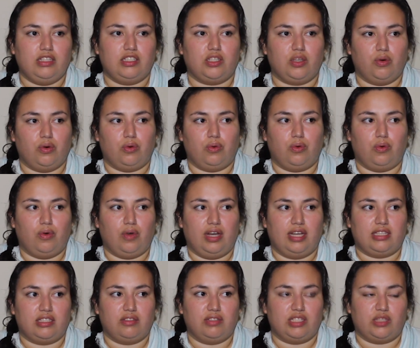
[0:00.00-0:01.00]
So
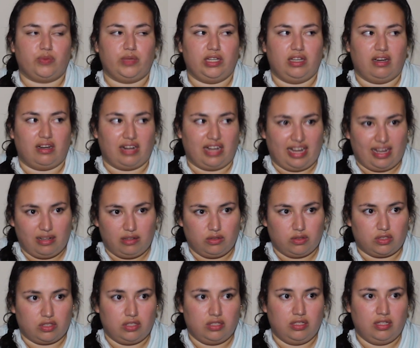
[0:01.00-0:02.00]
as soon as we got out,